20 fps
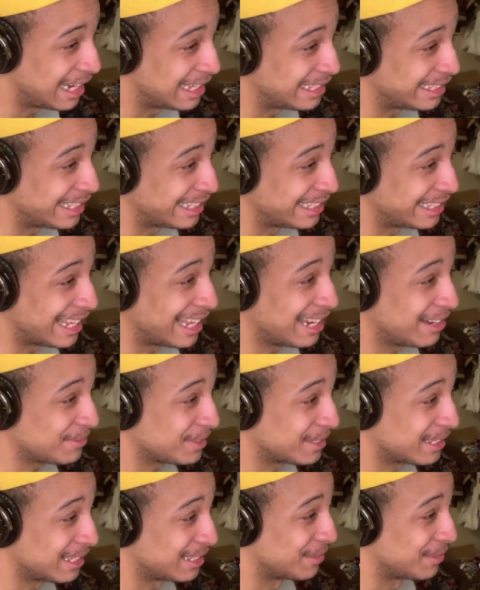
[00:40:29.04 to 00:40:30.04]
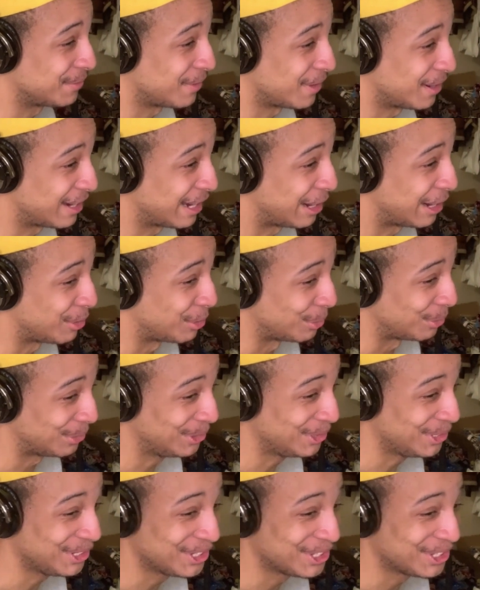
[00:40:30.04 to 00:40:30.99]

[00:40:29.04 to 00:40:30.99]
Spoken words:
And then they have to get the fuck out.